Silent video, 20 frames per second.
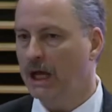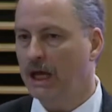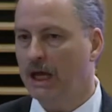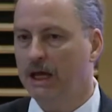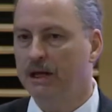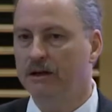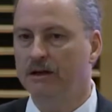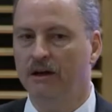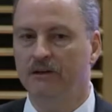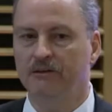
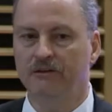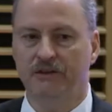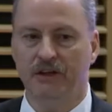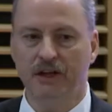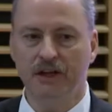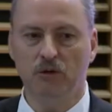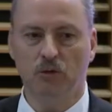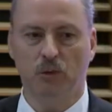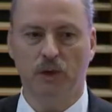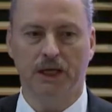And I
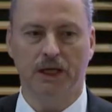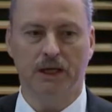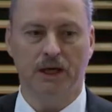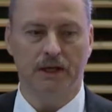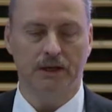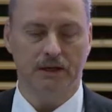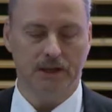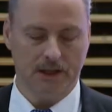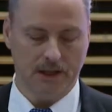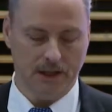think we
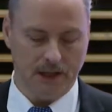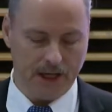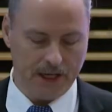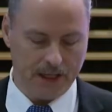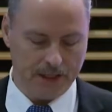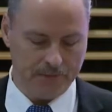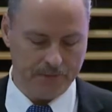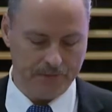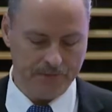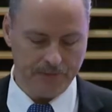can
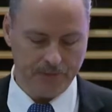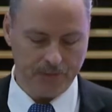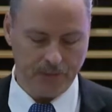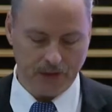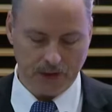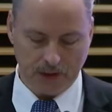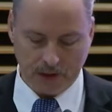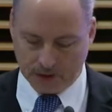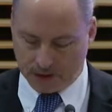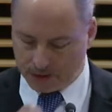claim
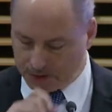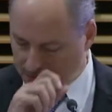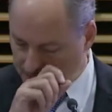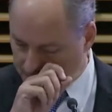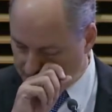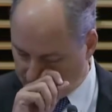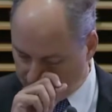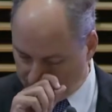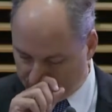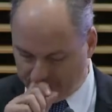
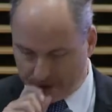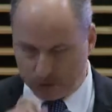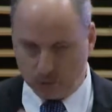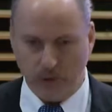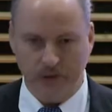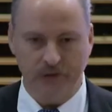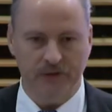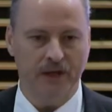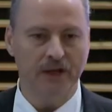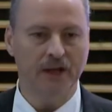that
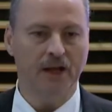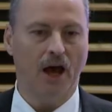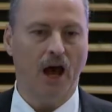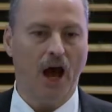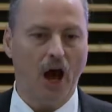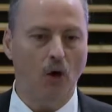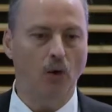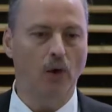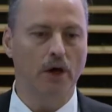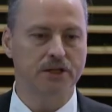within
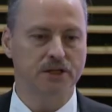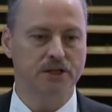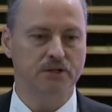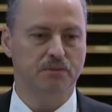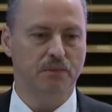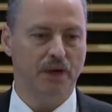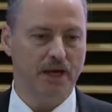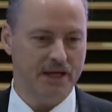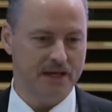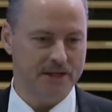our
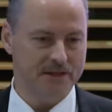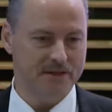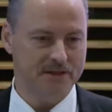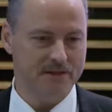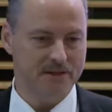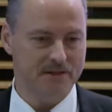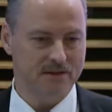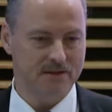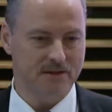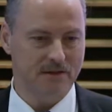
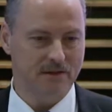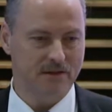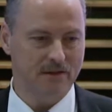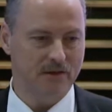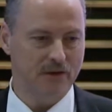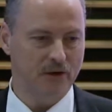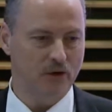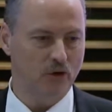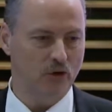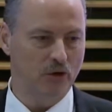space,
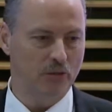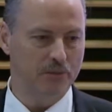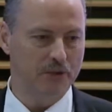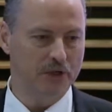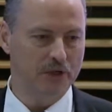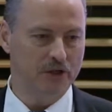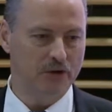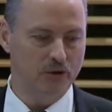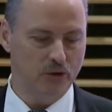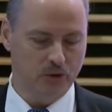the
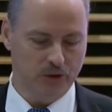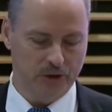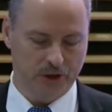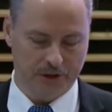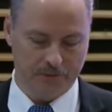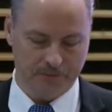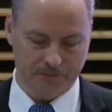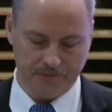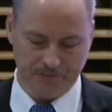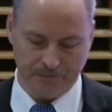European
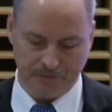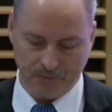Union,